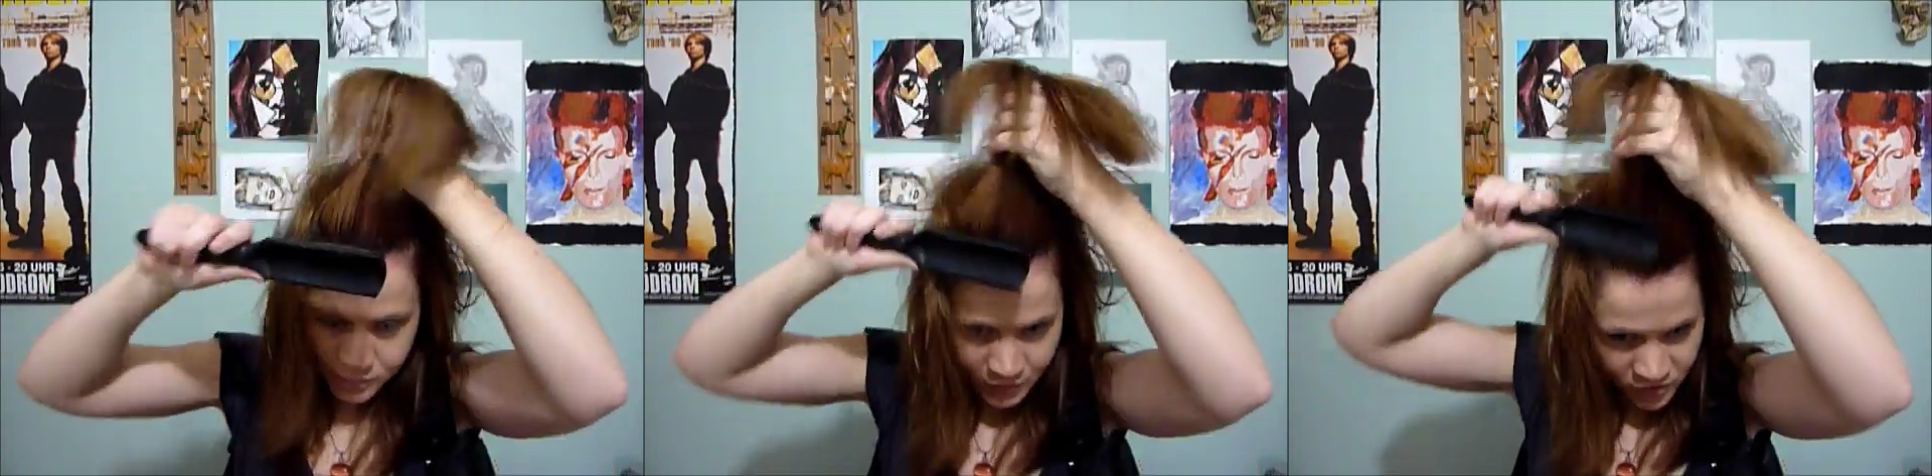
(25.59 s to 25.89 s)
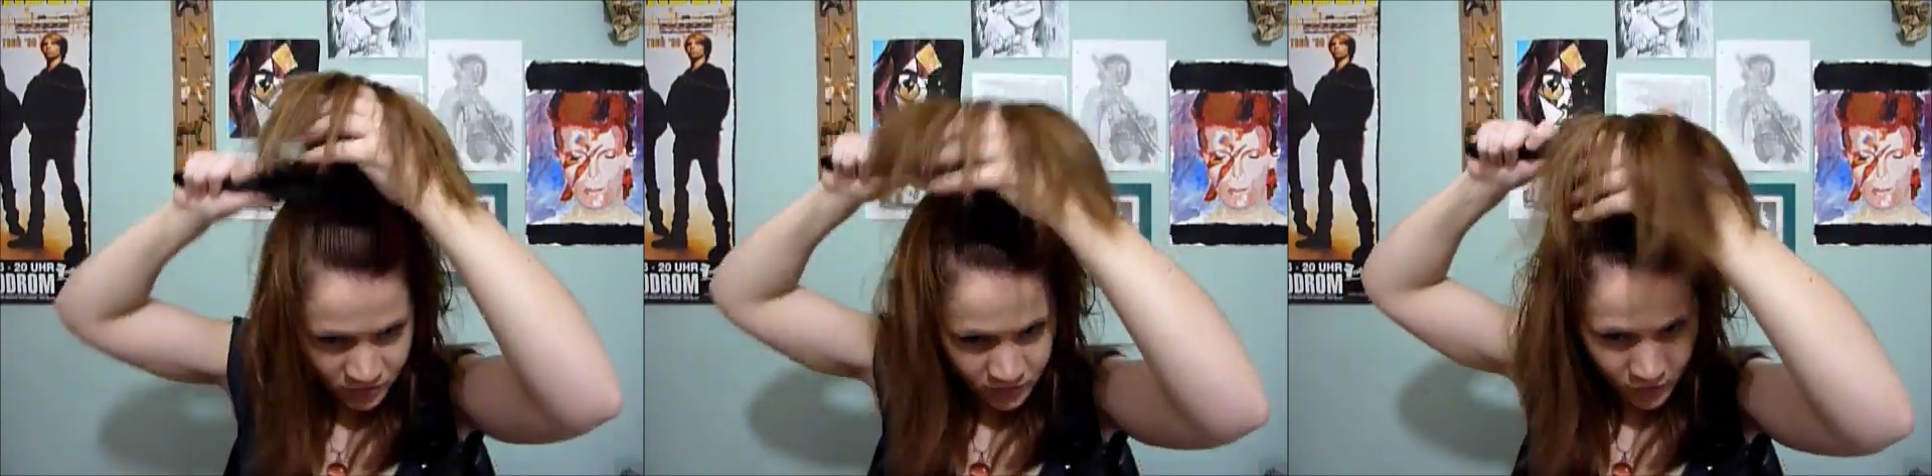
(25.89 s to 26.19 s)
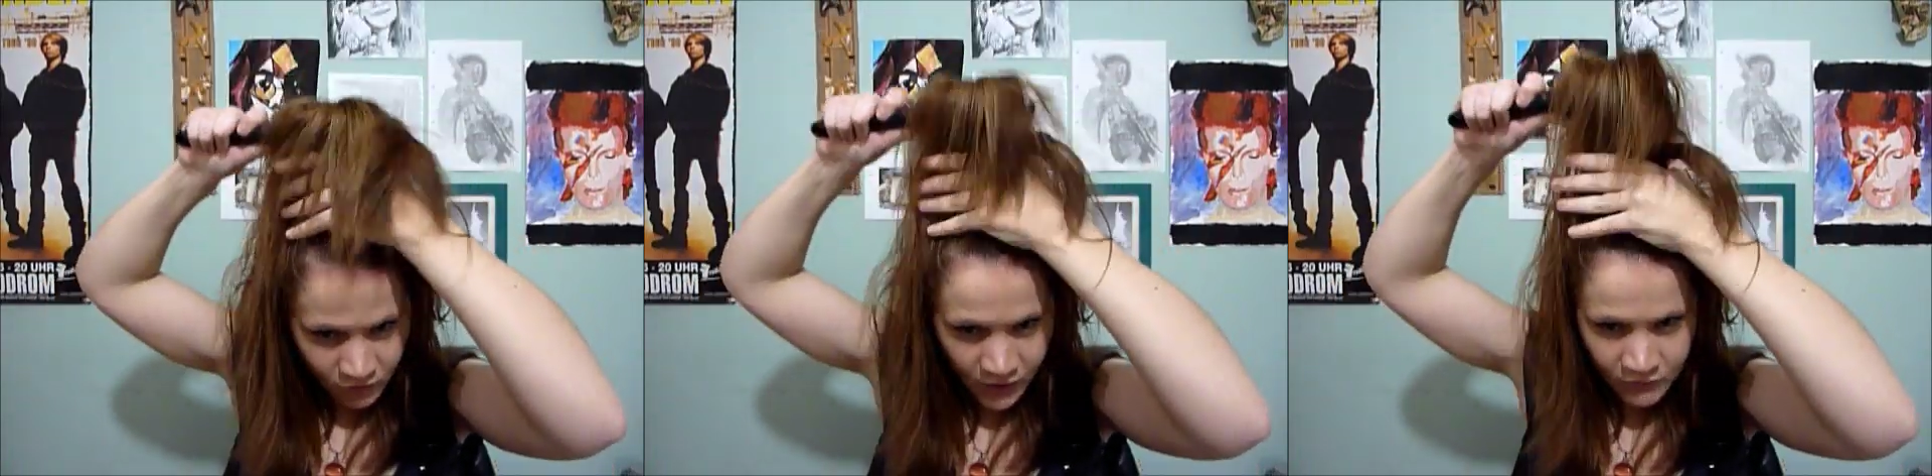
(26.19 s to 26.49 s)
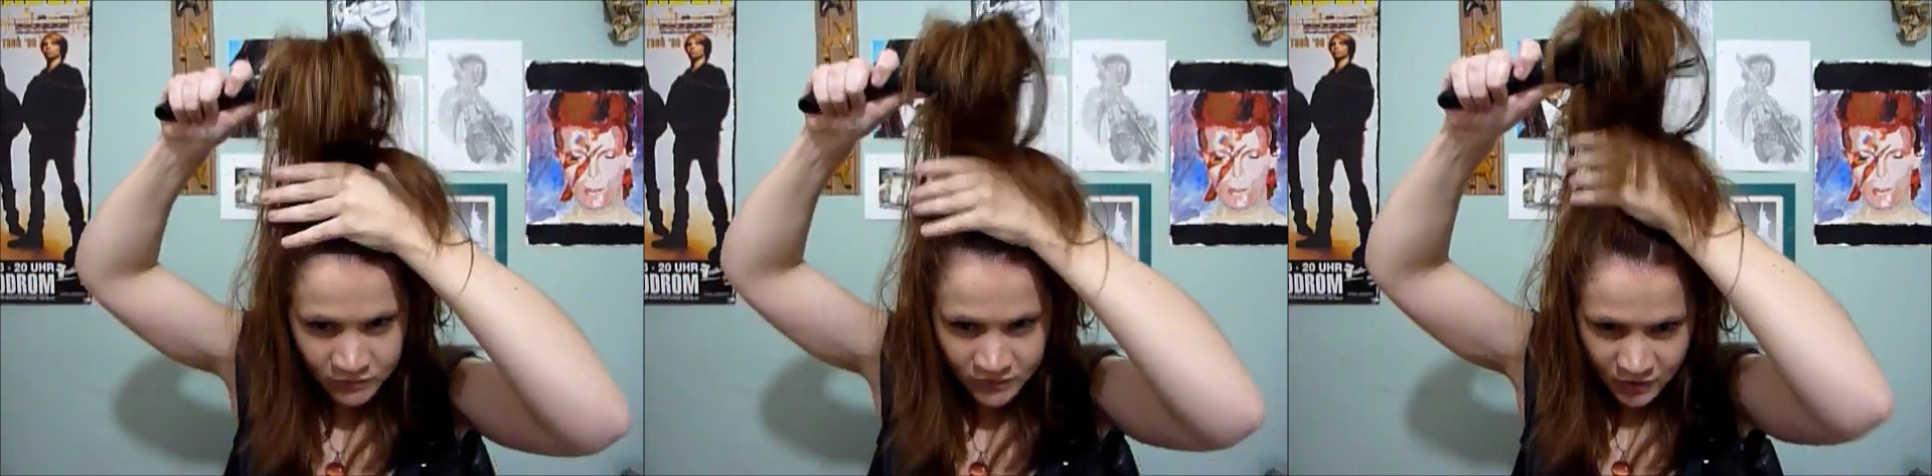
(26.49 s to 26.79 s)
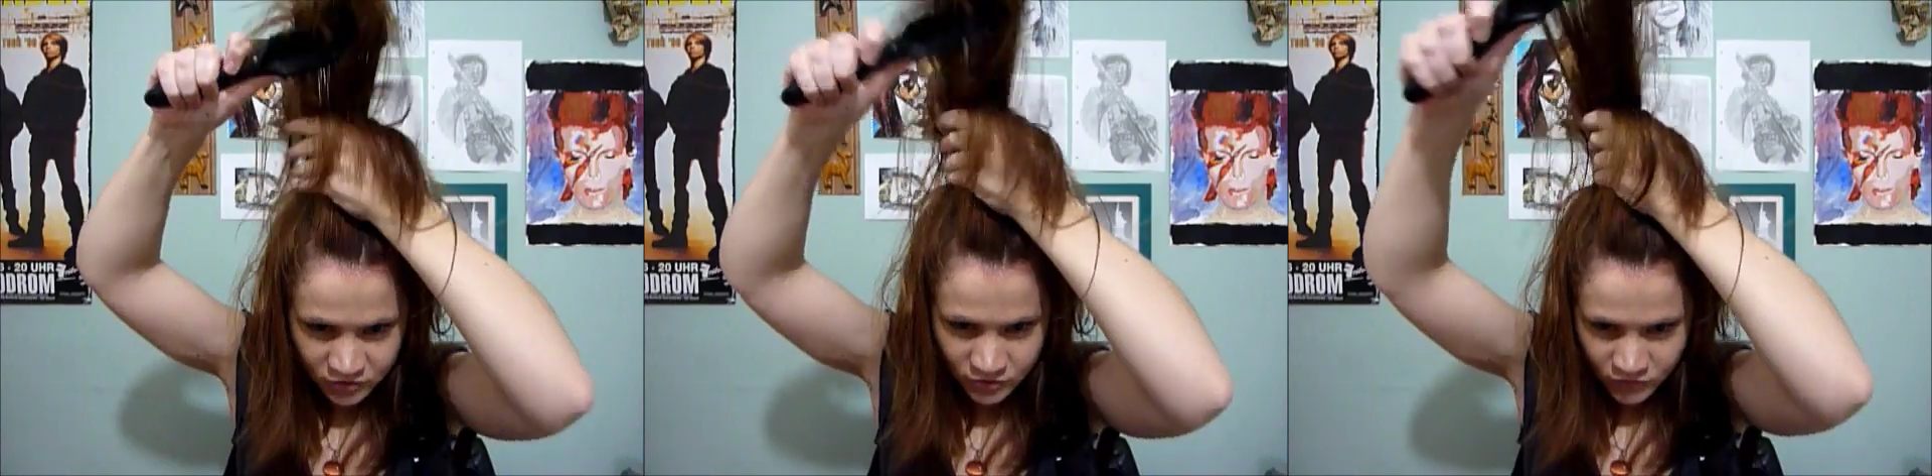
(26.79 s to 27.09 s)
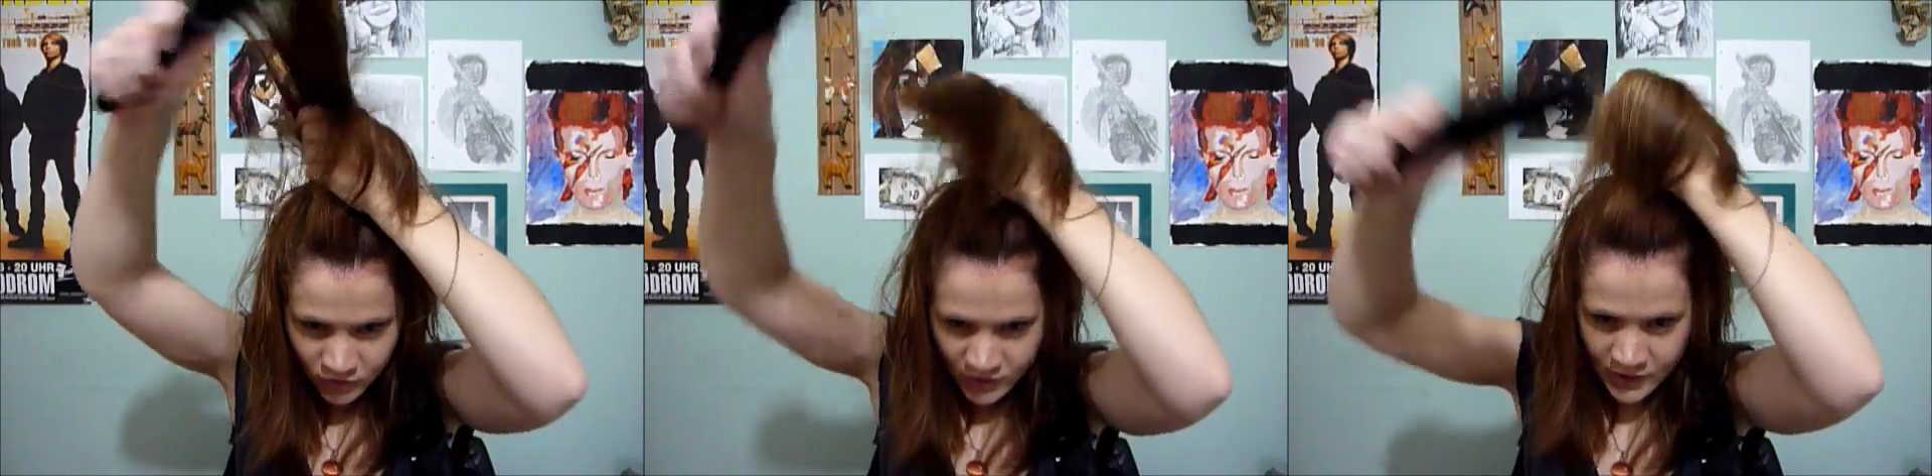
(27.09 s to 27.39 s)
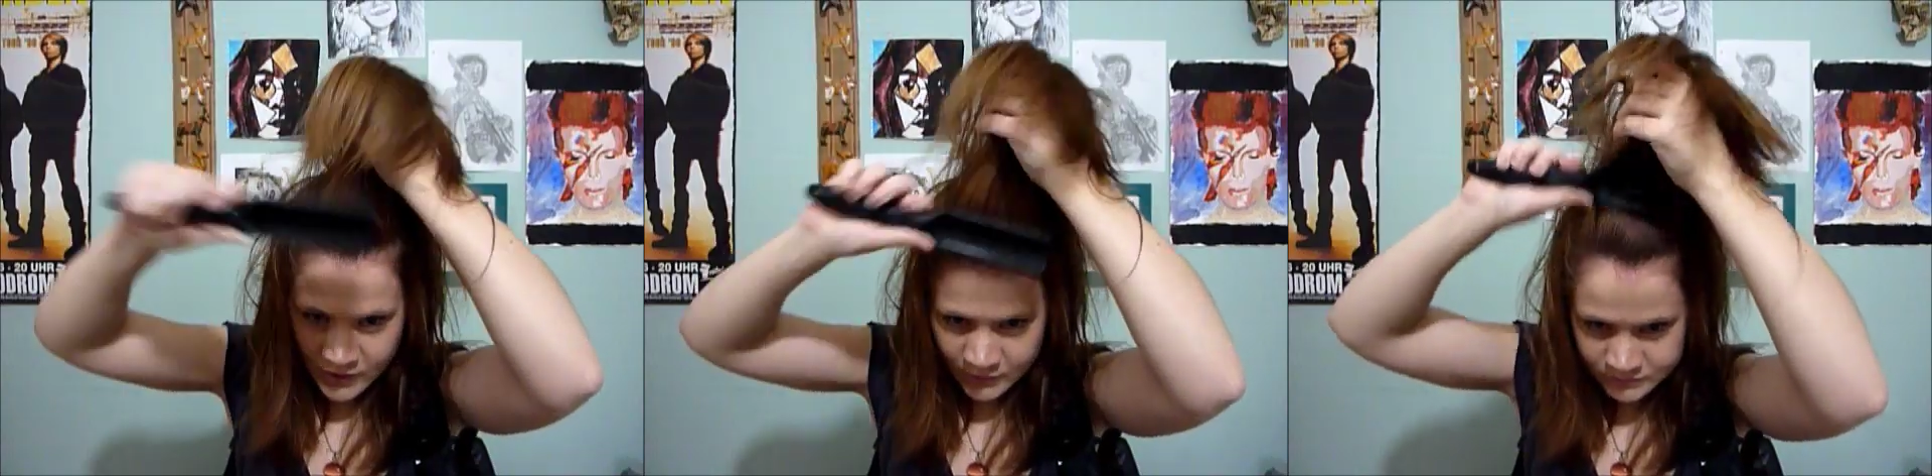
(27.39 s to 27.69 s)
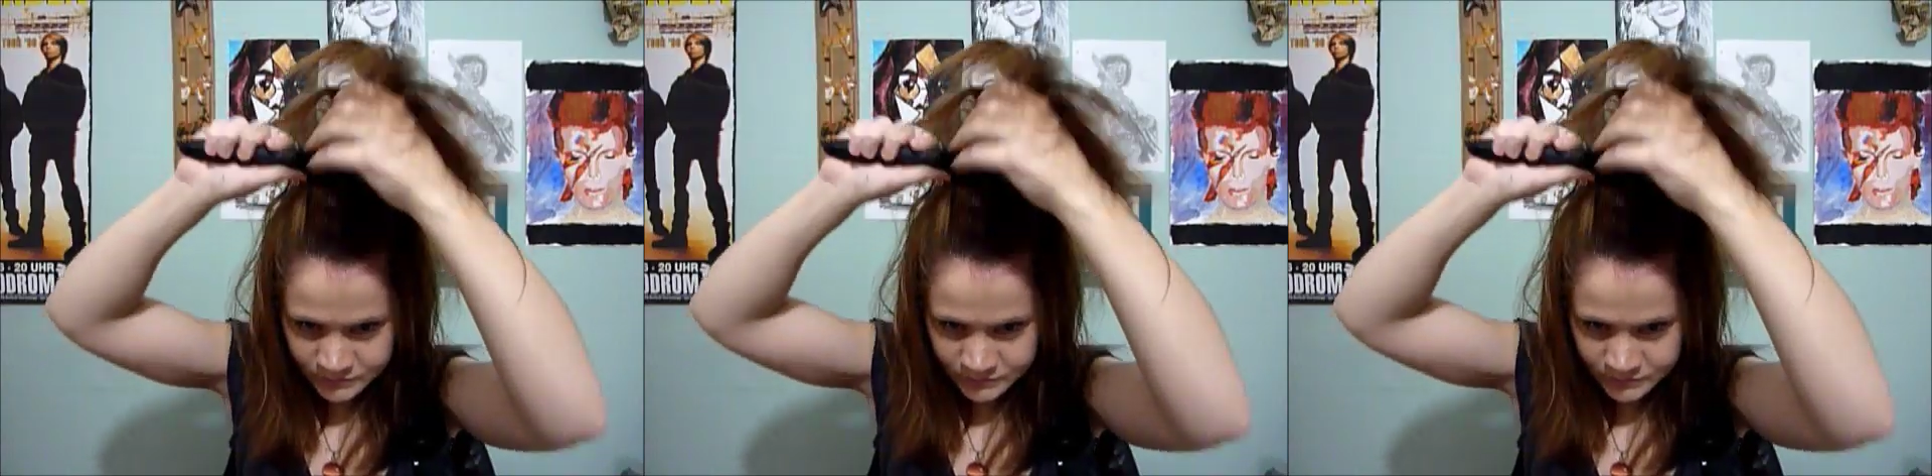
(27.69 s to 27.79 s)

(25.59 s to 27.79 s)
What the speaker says: brushing the crown section of your hair